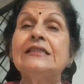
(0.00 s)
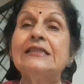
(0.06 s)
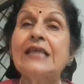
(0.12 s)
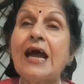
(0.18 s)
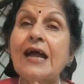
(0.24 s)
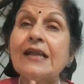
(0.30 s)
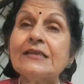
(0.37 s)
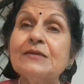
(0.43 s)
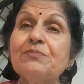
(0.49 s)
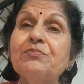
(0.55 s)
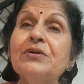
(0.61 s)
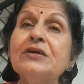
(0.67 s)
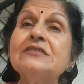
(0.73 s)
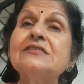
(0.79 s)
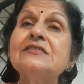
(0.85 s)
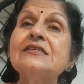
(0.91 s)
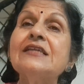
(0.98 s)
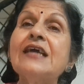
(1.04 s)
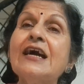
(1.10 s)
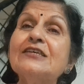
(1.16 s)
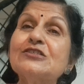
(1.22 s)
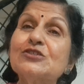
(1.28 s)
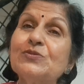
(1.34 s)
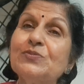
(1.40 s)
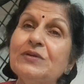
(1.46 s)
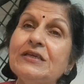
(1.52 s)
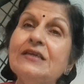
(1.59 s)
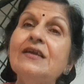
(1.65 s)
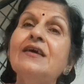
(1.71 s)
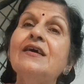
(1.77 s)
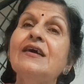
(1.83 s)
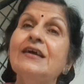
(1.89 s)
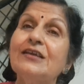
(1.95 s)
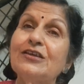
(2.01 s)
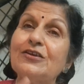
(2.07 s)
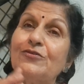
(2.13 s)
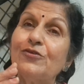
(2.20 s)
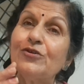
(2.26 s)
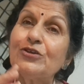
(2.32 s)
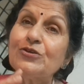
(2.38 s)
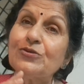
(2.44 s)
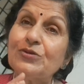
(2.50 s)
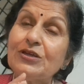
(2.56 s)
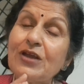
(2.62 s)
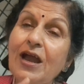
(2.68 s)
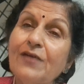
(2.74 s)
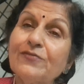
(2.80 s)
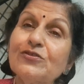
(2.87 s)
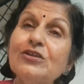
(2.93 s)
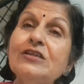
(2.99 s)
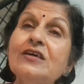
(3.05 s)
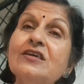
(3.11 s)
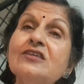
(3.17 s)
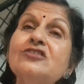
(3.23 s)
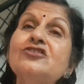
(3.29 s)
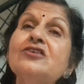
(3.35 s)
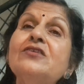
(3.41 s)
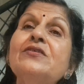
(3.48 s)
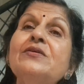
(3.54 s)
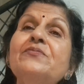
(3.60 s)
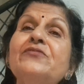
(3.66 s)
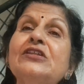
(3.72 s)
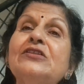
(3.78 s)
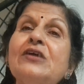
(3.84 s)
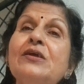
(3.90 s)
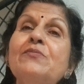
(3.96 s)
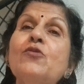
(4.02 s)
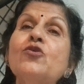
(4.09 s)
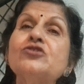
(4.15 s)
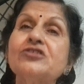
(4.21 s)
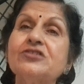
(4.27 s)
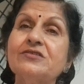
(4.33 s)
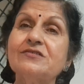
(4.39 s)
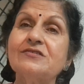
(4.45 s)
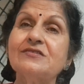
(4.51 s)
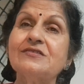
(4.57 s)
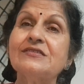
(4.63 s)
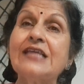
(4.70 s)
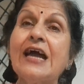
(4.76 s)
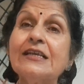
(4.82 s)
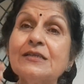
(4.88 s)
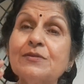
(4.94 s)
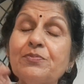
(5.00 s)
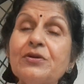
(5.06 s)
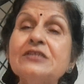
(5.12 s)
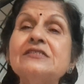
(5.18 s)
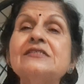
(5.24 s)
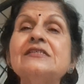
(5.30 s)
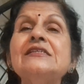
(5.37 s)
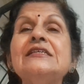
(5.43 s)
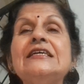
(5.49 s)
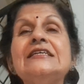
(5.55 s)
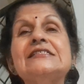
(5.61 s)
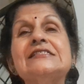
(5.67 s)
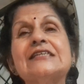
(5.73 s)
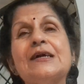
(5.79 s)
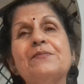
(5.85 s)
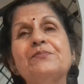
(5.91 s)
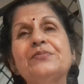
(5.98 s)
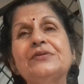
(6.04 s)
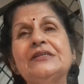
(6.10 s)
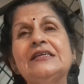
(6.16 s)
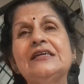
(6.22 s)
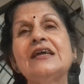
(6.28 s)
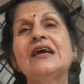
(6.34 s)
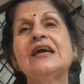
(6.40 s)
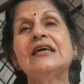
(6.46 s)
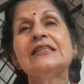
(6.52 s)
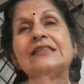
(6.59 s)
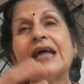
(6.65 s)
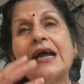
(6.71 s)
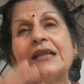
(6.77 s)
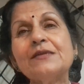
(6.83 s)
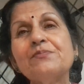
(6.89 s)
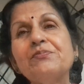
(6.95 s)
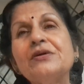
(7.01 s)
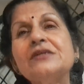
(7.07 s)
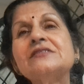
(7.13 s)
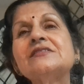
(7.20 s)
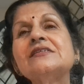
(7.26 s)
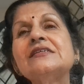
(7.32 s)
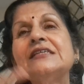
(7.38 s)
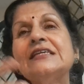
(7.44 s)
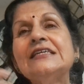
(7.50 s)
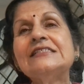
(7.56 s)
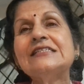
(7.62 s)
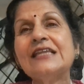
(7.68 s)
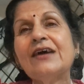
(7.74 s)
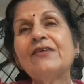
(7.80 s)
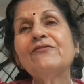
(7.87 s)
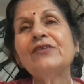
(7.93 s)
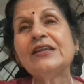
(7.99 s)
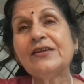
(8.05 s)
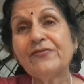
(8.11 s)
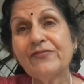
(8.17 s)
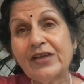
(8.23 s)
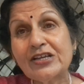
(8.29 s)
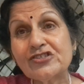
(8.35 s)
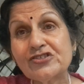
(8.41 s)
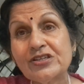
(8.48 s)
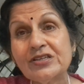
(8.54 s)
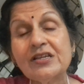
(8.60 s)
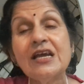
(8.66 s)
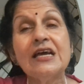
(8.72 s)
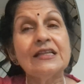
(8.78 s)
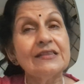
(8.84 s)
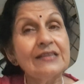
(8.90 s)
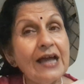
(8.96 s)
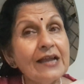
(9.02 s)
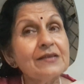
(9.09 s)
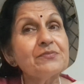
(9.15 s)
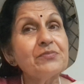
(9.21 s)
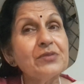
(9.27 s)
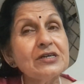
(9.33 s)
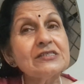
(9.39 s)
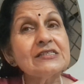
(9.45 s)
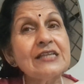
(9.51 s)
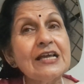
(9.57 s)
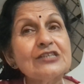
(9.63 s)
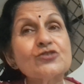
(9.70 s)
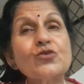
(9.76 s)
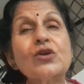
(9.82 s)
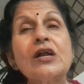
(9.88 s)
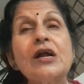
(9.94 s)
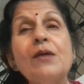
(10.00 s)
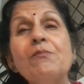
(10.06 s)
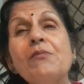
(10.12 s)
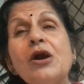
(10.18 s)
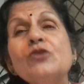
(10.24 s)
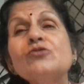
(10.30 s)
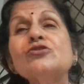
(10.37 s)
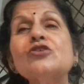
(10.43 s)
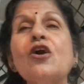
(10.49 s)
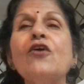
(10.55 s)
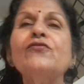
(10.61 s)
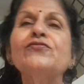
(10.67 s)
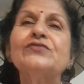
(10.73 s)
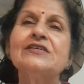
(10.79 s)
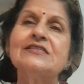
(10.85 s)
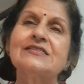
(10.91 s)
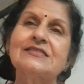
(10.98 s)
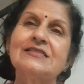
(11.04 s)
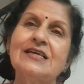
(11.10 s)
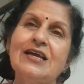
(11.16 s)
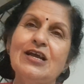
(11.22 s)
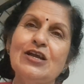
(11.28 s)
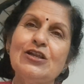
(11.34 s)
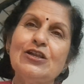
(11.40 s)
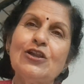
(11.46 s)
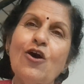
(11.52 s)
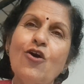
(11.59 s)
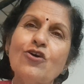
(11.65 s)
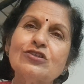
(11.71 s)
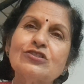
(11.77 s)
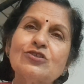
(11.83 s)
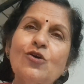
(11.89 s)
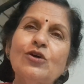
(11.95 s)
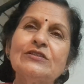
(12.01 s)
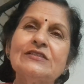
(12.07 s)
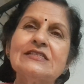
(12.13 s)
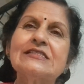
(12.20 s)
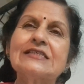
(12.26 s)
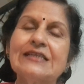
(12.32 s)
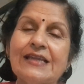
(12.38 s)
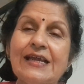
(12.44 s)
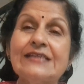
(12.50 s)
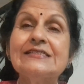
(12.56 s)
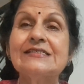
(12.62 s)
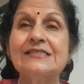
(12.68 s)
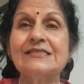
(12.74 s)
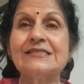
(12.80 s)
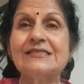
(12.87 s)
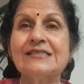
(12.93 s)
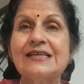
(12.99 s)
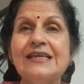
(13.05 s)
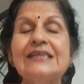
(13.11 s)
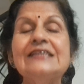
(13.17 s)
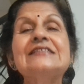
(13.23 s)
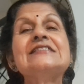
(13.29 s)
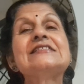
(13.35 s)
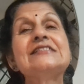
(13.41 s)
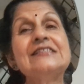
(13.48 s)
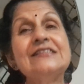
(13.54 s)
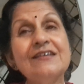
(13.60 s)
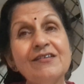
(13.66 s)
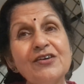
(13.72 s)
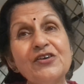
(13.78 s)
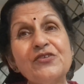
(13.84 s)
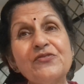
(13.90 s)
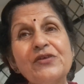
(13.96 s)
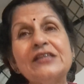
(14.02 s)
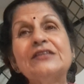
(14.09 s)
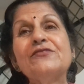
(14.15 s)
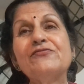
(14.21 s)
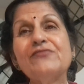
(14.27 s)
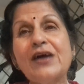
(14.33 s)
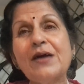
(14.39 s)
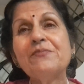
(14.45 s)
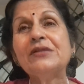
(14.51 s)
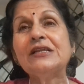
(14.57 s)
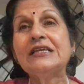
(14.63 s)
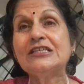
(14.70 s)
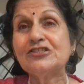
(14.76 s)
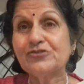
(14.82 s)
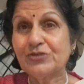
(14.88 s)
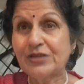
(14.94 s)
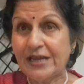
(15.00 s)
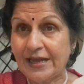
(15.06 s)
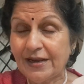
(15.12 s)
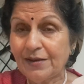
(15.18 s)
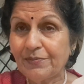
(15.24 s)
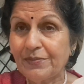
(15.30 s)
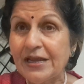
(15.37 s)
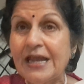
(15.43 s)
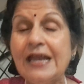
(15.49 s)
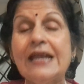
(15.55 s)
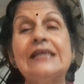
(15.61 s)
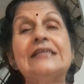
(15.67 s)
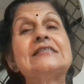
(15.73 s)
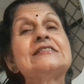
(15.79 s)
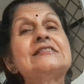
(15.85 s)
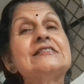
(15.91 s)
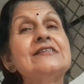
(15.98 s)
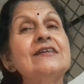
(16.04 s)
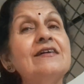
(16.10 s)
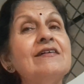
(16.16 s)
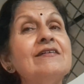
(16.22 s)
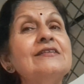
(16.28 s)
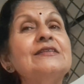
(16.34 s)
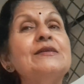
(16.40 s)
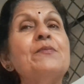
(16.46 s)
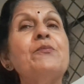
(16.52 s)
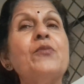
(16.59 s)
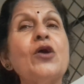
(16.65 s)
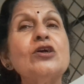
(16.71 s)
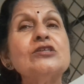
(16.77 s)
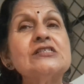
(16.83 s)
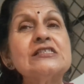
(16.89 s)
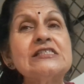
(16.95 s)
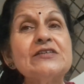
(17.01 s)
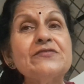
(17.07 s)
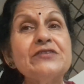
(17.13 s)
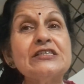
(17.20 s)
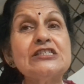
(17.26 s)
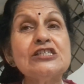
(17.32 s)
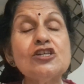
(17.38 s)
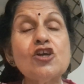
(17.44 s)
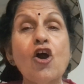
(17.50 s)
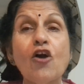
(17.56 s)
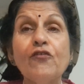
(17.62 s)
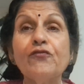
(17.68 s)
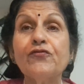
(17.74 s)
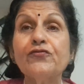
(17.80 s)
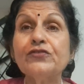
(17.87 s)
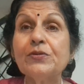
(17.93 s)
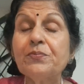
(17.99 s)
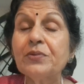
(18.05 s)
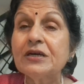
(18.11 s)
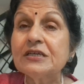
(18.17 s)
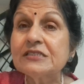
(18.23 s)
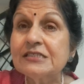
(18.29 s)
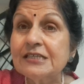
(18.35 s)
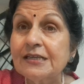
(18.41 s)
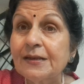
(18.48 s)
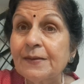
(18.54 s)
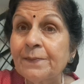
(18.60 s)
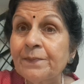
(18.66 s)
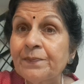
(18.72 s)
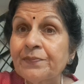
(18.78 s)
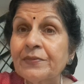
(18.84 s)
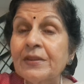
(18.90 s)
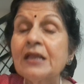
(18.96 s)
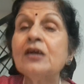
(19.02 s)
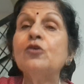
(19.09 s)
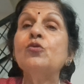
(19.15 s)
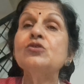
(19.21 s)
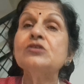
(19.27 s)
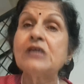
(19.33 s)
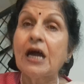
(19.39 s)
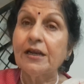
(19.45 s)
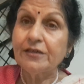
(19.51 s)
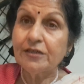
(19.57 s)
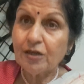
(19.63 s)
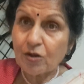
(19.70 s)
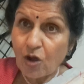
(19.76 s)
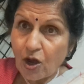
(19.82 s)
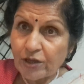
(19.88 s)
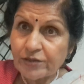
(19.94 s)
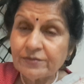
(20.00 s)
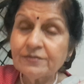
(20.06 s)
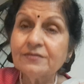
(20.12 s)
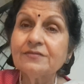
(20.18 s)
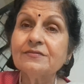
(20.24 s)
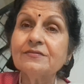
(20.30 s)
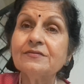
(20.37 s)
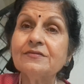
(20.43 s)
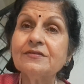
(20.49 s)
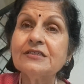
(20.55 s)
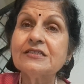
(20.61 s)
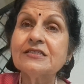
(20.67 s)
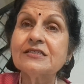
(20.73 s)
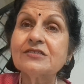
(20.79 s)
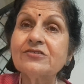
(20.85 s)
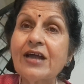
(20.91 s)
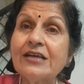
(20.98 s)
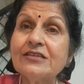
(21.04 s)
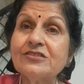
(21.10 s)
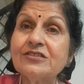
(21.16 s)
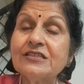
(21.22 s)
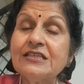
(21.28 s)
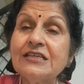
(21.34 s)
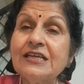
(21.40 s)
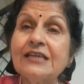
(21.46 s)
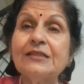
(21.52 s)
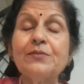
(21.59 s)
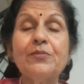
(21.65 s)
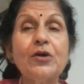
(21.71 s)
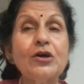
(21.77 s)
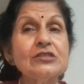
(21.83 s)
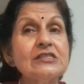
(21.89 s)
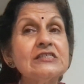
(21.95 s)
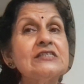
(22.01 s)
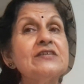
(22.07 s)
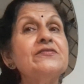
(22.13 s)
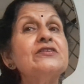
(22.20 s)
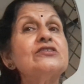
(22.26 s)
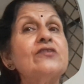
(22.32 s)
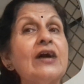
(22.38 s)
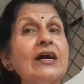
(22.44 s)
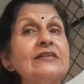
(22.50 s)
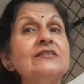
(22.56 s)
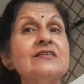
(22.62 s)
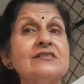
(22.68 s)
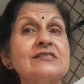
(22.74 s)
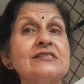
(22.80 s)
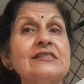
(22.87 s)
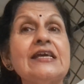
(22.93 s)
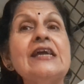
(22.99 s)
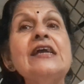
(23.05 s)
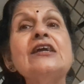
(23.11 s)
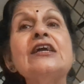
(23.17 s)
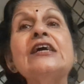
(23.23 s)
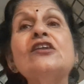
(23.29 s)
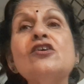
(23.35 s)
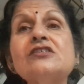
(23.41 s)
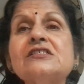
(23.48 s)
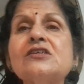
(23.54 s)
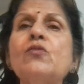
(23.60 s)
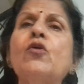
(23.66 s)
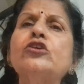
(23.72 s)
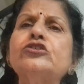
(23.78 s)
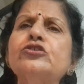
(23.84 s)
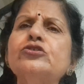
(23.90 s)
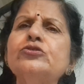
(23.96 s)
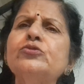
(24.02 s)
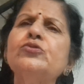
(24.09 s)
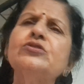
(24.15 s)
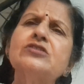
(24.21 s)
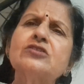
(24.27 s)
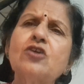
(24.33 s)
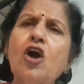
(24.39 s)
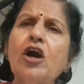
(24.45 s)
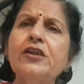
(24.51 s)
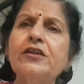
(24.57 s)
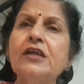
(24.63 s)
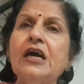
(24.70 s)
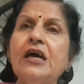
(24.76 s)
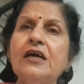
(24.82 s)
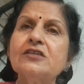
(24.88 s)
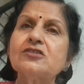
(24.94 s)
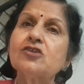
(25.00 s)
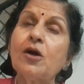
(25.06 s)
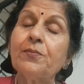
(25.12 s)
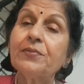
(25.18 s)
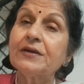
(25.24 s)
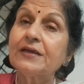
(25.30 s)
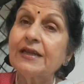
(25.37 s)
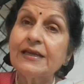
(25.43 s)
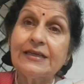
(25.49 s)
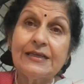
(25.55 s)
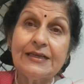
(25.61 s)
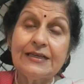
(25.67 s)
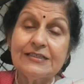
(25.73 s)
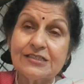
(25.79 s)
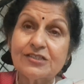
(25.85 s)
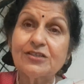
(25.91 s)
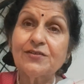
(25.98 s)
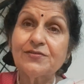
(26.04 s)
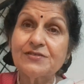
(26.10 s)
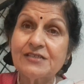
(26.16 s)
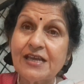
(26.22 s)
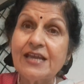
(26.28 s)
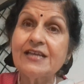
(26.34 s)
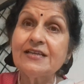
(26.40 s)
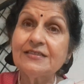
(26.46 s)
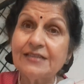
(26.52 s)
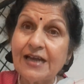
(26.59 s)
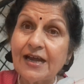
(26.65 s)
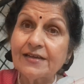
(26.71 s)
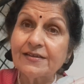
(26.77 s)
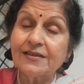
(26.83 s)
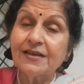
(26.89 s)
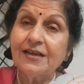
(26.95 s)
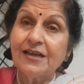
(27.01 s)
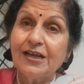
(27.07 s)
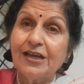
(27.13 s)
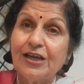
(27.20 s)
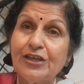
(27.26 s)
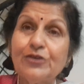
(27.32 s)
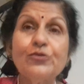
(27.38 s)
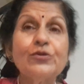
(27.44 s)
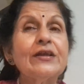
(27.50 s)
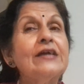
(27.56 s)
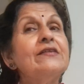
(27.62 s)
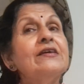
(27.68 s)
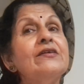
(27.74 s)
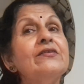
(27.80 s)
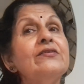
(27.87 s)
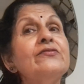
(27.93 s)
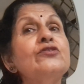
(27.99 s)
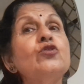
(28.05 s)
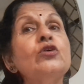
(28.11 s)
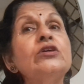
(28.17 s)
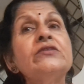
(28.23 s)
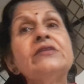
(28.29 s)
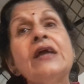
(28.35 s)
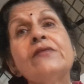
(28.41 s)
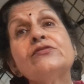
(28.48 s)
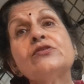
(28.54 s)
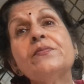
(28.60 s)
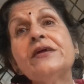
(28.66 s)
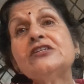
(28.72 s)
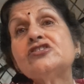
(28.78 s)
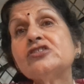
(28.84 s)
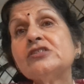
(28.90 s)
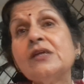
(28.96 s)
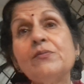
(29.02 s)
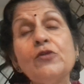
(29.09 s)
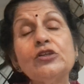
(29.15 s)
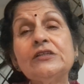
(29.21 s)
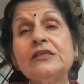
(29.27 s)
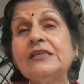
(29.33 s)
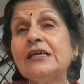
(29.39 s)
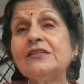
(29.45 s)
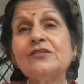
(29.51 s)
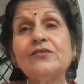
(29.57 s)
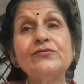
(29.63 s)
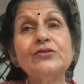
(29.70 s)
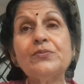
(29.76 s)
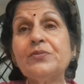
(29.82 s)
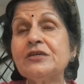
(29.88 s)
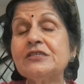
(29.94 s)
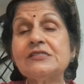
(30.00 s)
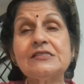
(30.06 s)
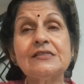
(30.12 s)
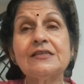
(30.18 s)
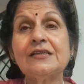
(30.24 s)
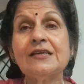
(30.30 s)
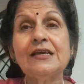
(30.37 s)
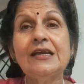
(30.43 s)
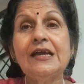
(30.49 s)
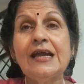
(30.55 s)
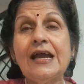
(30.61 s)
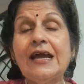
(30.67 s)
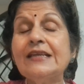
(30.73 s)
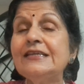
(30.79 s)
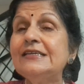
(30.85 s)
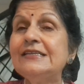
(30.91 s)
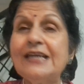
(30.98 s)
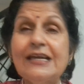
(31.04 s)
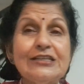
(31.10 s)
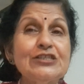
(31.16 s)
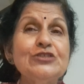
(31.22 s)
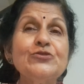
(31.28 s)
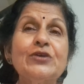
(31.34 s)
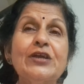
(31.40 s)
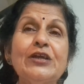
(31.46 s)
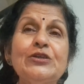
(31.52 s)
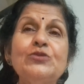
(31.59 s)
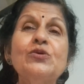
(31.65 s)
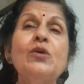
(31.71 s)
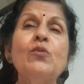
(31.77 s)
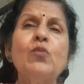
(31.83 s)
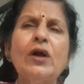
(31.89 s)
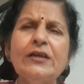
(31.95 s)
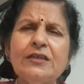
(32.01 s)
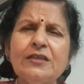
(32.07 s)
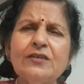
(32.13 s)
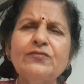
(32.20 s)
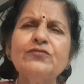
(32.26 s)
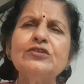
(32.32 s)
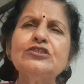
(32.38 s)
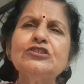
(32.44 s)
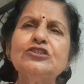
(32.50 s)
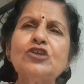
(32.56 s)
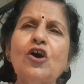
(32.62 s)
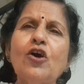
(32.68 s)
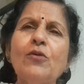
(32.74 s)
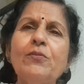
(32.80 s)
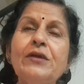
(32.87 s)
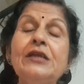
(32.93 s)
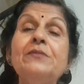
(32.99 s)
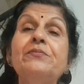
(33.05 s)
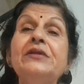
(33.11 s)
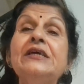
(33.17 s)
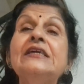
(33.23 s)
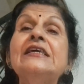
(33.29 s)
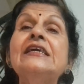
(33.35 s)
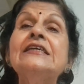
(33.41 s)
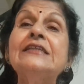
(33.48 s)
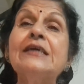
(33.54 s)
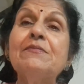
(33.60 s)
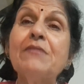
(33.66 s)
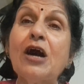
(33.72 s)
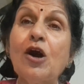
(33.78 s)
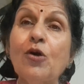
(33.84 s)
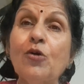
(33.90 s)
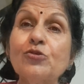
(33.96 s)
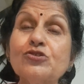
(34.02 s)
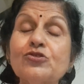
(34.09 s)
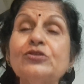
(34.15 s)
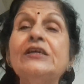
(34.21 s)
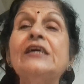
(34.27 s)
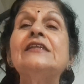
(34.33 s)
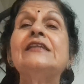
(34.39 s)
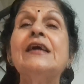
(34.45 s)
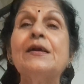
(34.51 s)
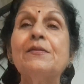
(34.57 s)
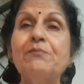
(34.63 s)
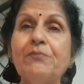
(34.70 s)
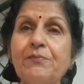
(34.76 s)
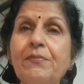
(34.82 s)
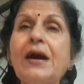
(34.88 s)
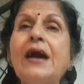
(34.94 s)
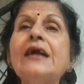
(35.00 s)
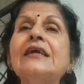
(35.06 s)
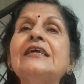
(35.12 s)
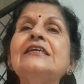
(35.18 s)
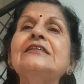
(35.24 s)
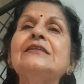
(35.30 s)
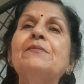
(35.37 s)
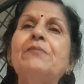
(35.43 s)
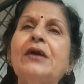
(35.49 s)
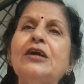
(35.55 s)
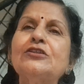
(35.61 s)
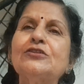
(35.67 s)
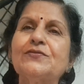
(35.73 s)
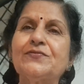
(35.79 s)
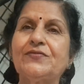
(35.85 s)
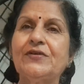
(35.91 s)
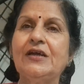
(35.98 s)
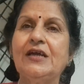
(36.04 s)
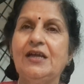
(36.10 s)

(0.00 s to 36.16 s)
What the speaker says: That person has to be, you have to nurture him with emotions. That person needs company. That person needs love and affection. That person has to come out of this loss or this crisis. It is here where the family should help. It is here the positivity of the person who has undergone this tragedy and the positivity others. They cannot say what to do, it's gone, stop crying. Instead of saying that, you don't even have to mention about the death of the person. And yet you can do a wonderful job in bringing them out so that they are back in the path of